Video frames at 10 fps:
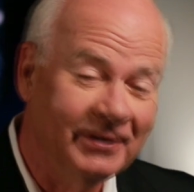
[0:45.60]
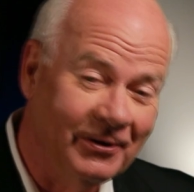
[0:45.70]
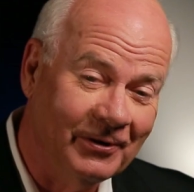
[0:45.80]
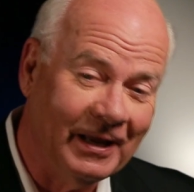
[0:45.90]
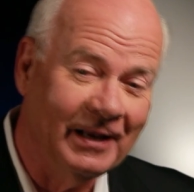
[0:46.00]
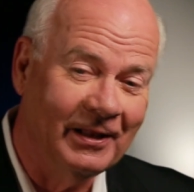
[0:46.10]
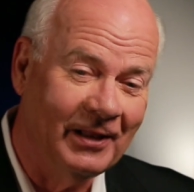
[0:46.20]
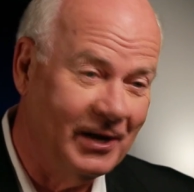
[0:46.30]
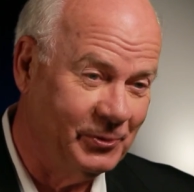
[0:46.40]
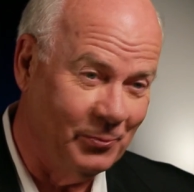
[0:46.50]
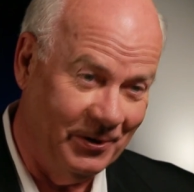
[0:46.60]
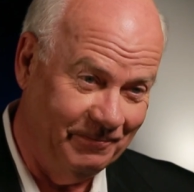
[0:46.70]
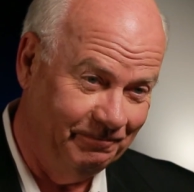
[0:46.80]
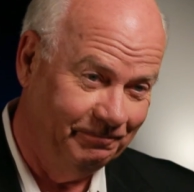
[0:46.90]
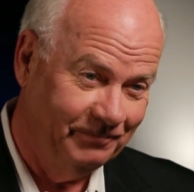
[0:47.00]
you know, kind of the last one
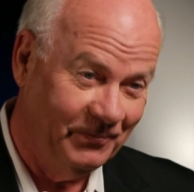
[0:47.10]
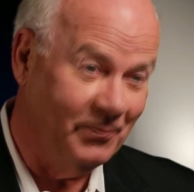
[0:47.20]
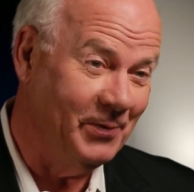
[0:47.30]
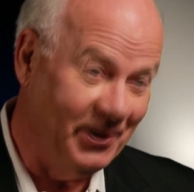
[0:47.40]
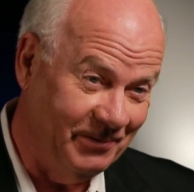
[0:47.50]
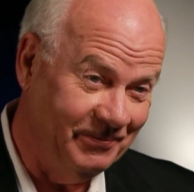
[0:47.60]
for me.